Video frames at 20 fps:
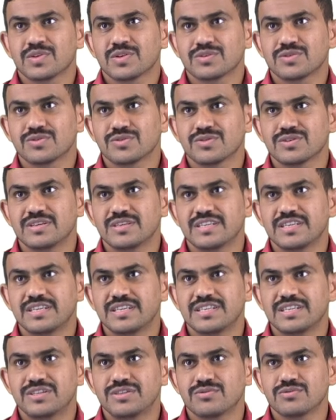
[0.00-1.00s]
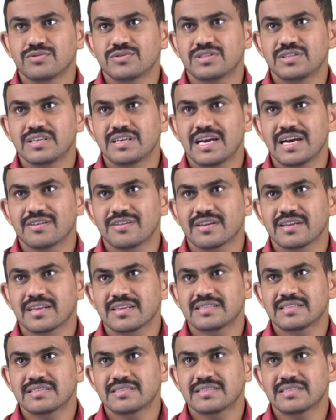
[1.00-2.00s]
So D to C has a
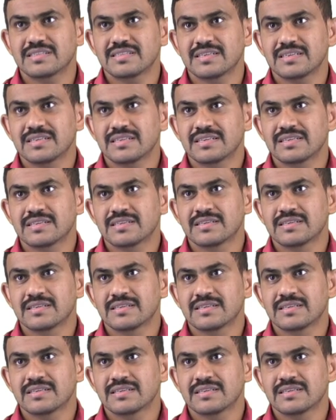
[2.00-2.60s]
resistor